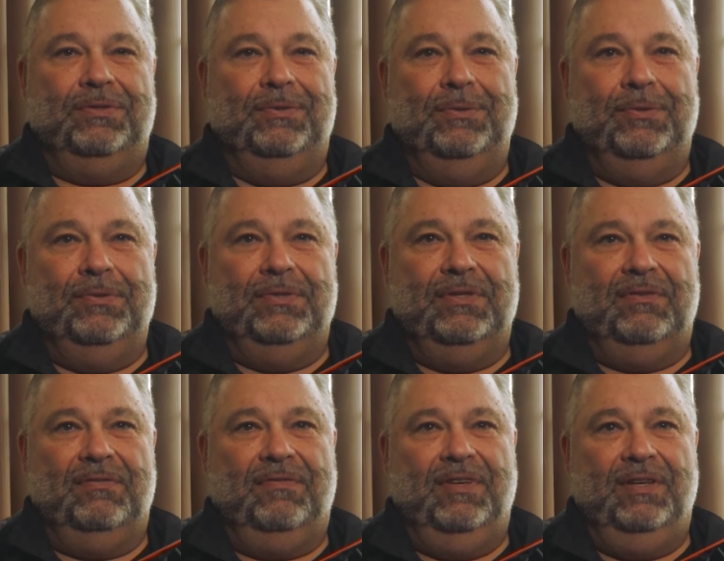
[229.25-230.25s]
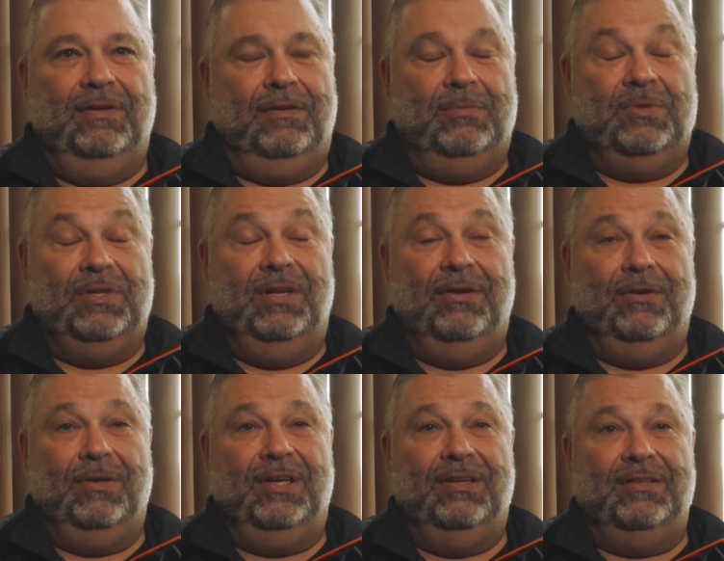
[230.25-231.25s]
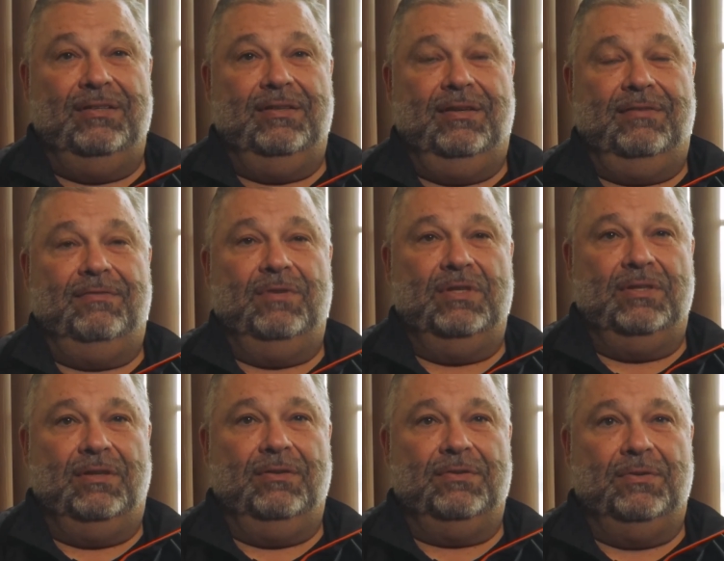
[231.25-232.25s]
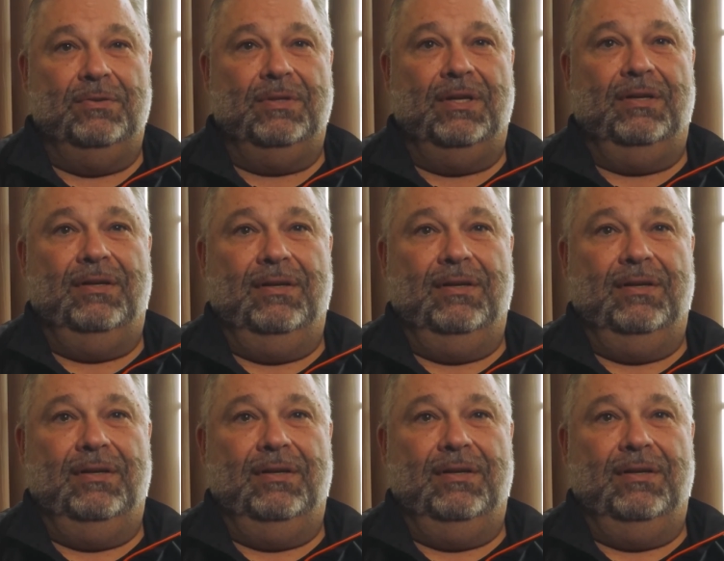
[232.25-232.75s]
schools, and feed almost 800 kids every single school day.